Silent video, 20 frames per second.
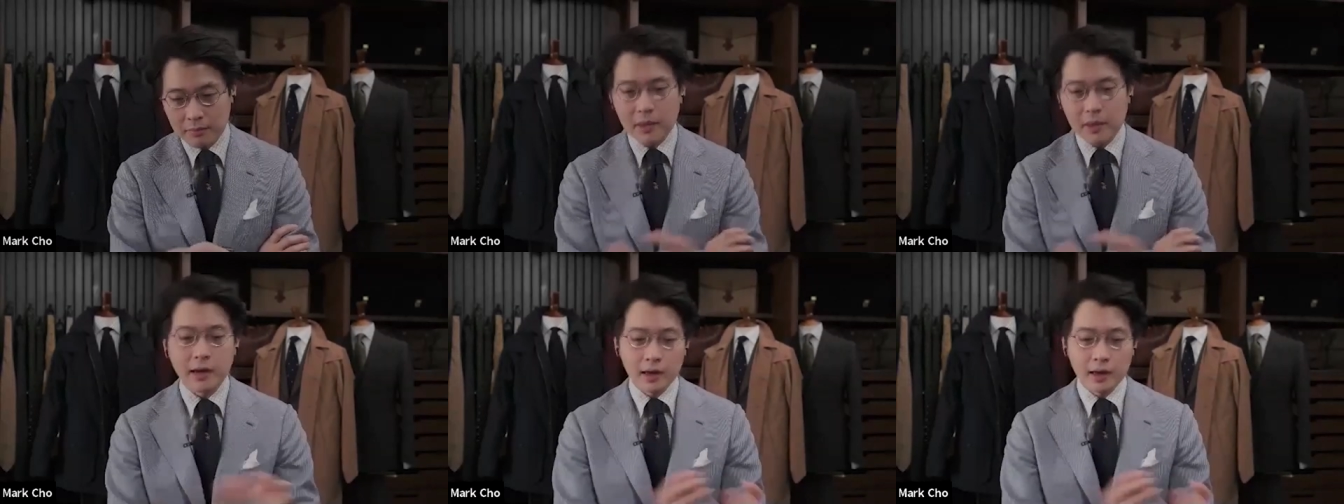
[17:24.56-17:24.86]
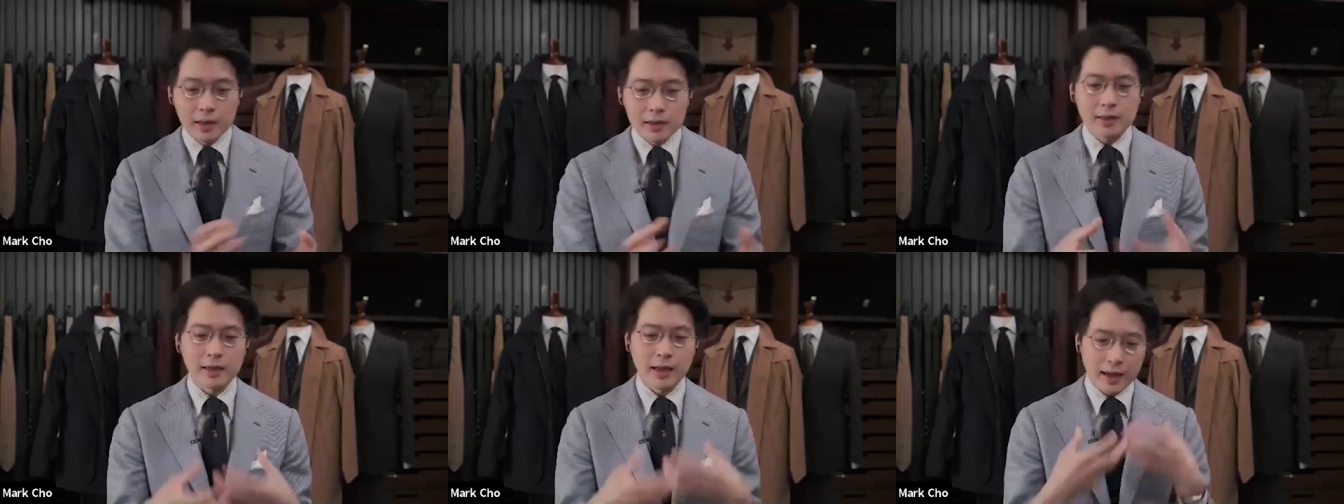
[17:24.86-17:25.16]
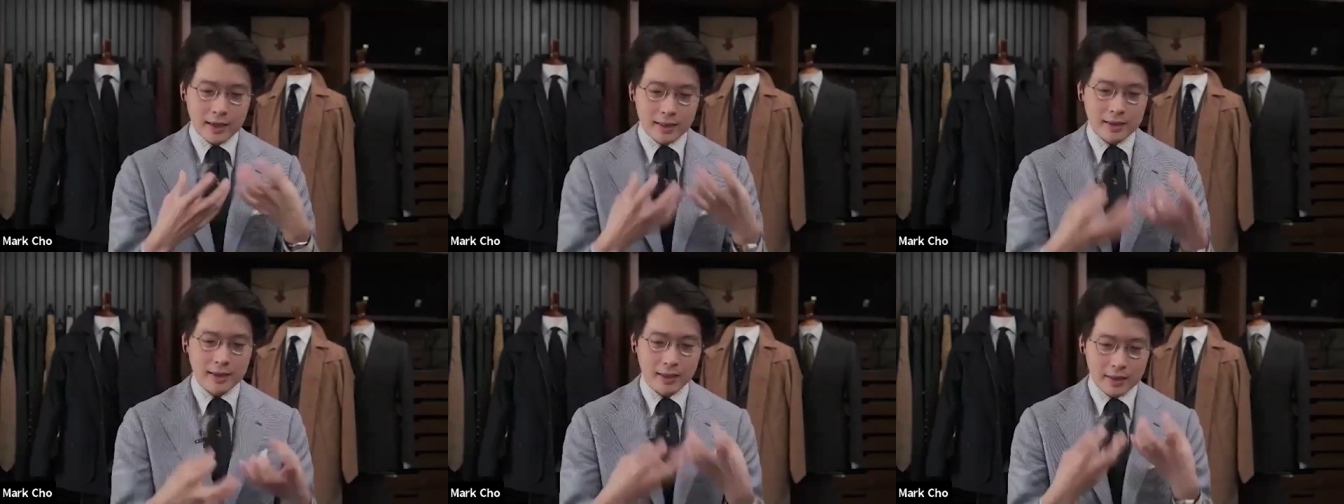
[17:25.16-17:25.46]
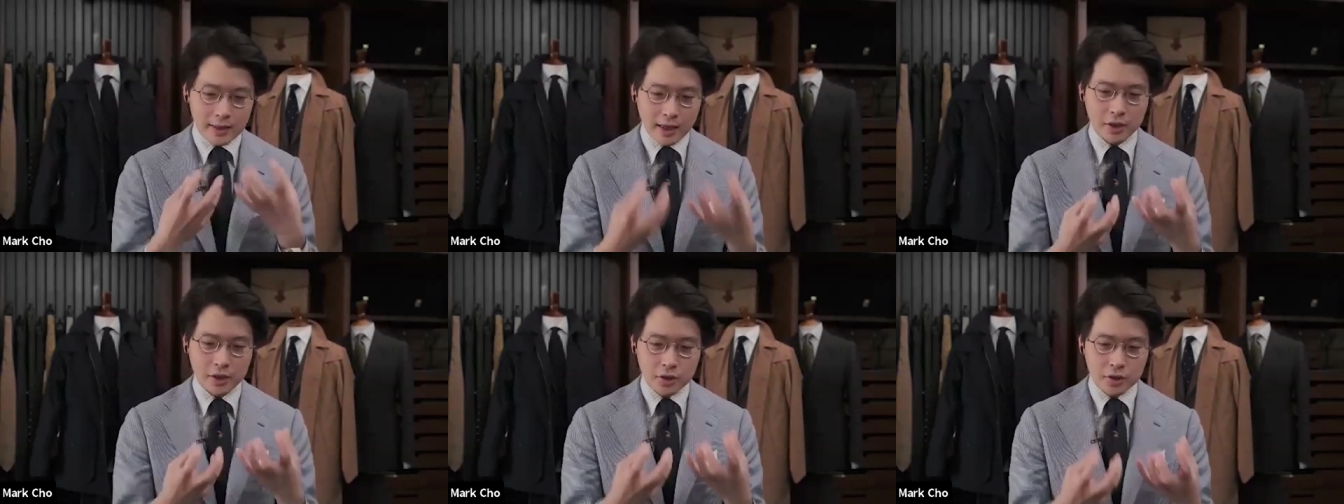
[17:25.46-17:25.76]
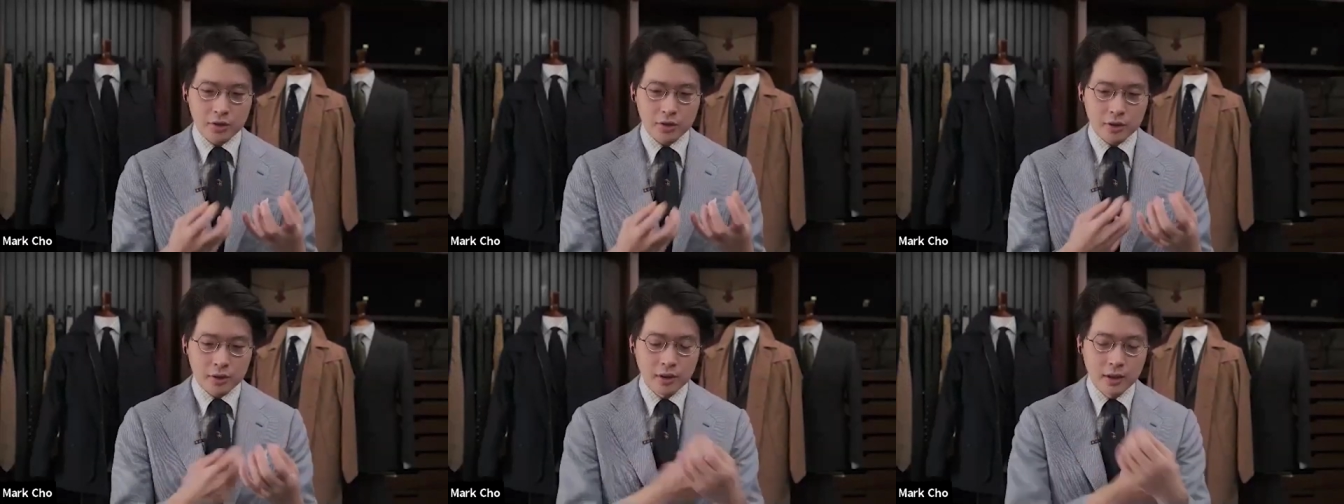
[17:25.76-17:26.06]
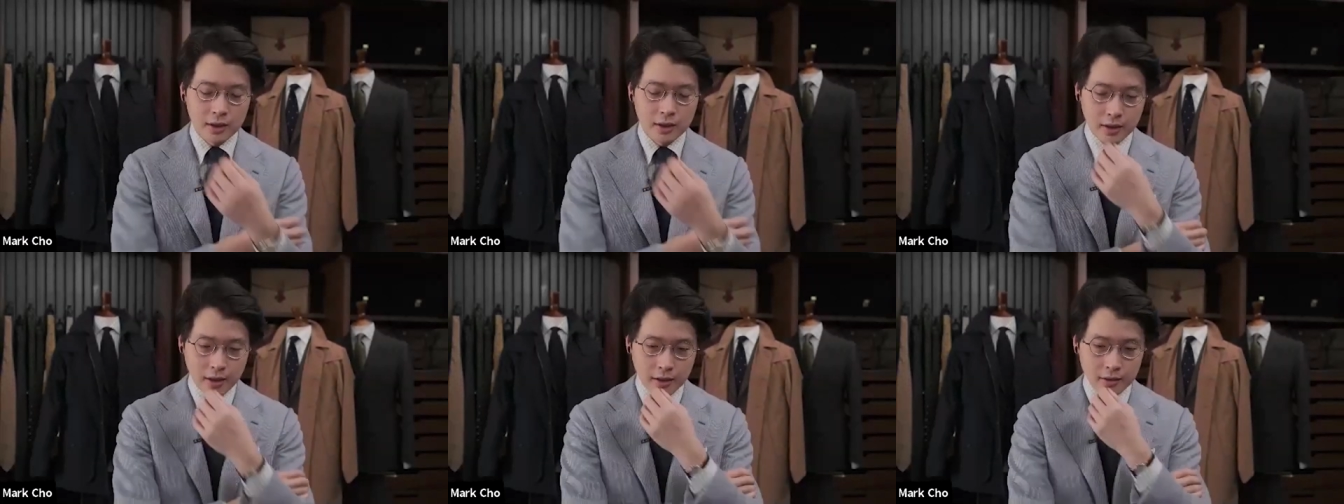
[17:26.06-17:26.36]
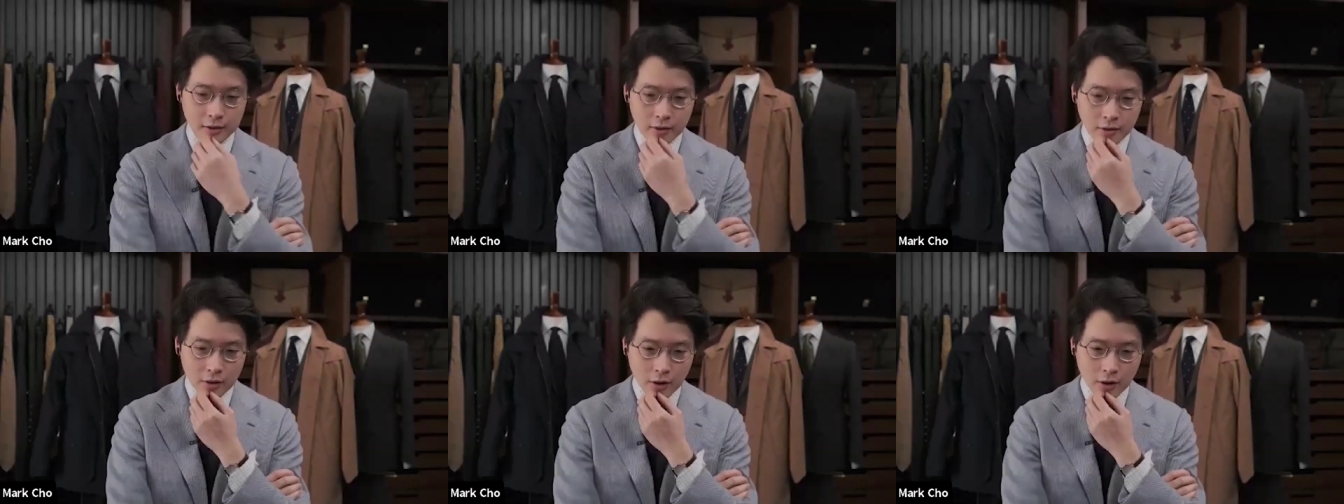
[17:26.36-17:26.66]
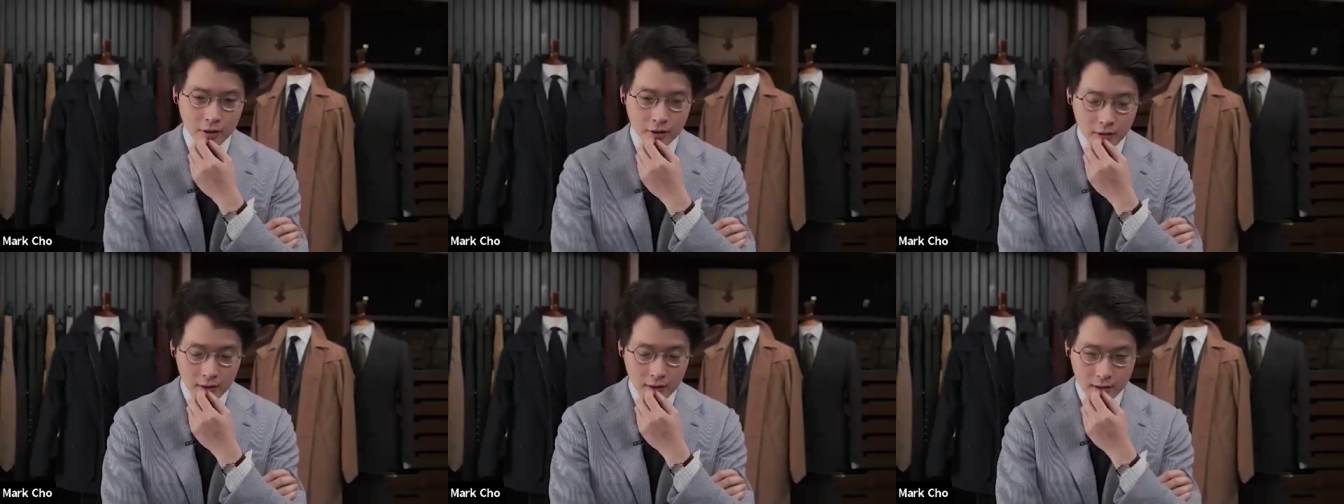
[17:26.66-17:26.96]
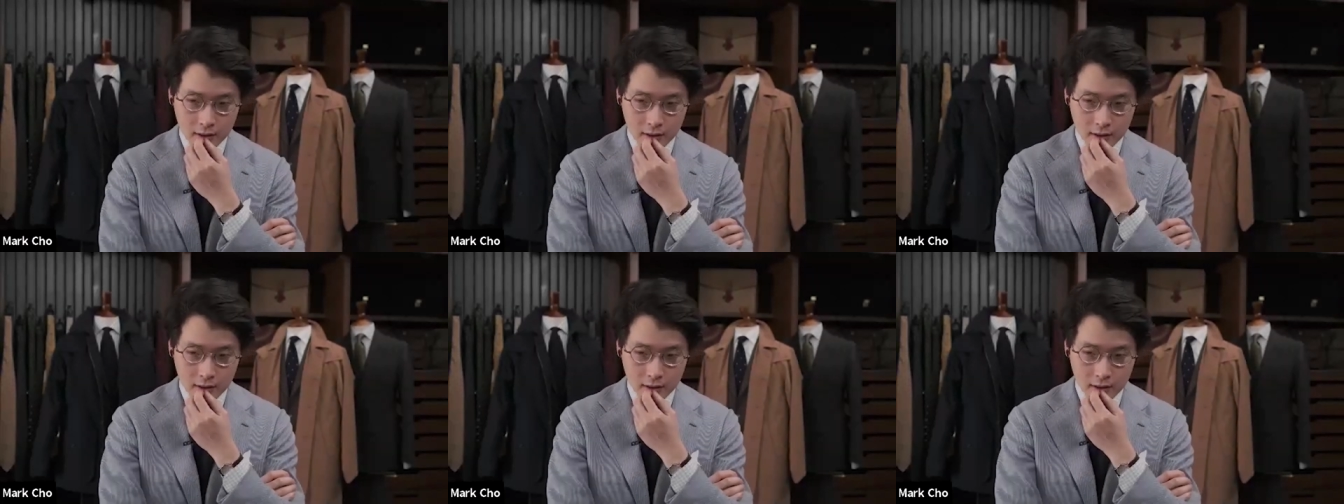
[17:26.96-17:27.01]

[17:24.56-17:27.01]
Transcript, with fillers: because it has that texture in the cloth.